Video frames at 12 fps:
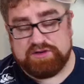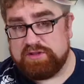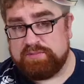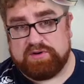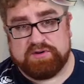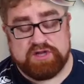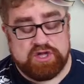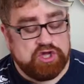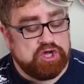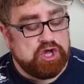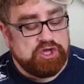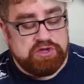at the board,
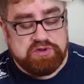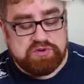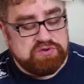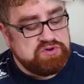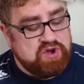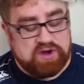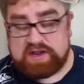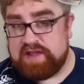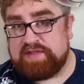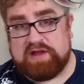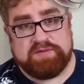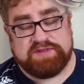you do not get
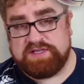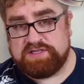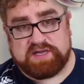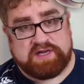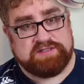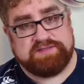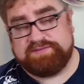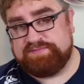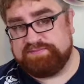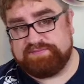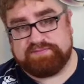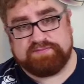that with these guys.
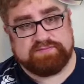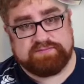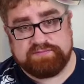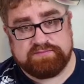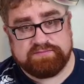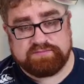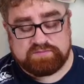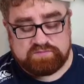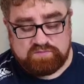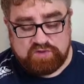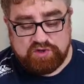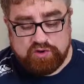
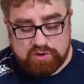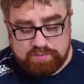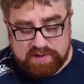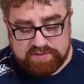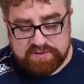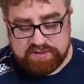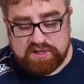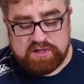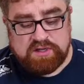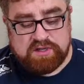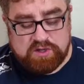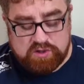Your opponent
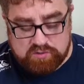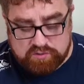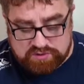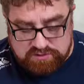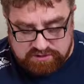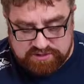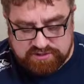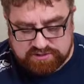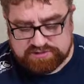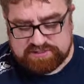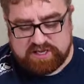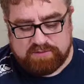will look at your
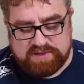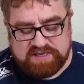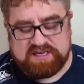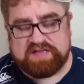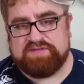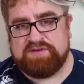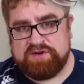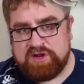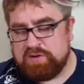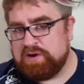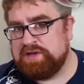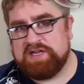setup and he'll have
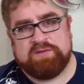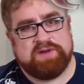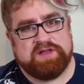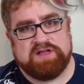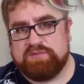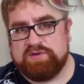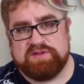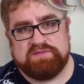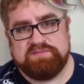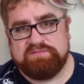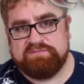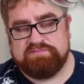no idea where you're going to put
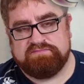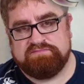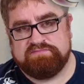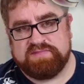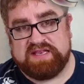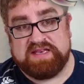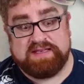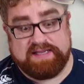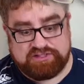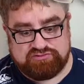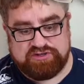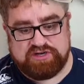them.
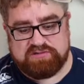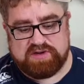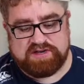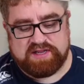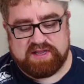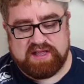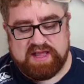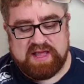Literally no idea.